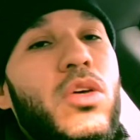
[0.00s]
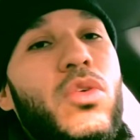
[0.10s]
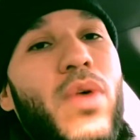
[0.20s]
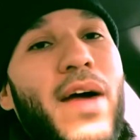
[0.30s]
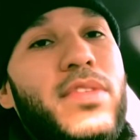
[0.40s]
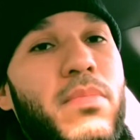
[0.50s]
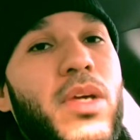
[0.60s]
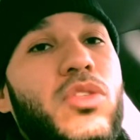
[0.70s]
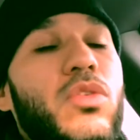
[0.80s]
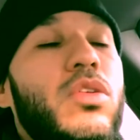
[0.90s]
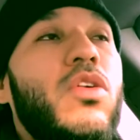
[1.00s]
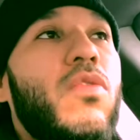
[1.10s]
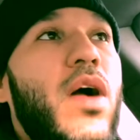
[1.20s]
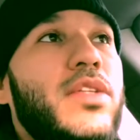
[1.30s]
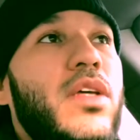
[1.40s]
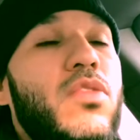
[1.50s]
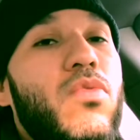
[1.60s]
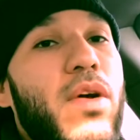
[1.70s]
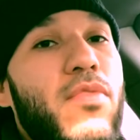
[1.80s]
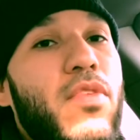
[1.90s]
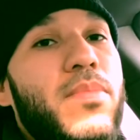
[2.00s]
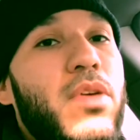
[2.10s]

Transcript: You have to make sure the garage that you rent from,